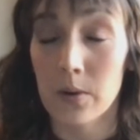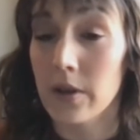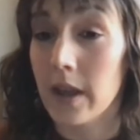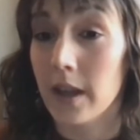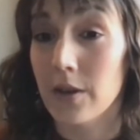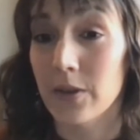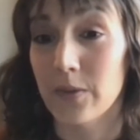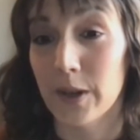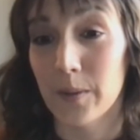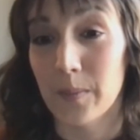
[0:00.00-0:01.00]
or they can use
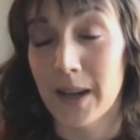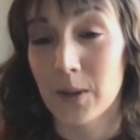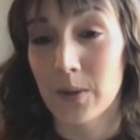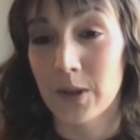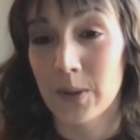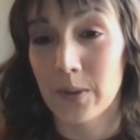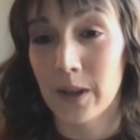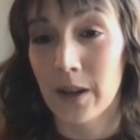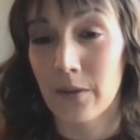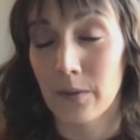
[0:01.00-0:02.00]
finger paint, which is really,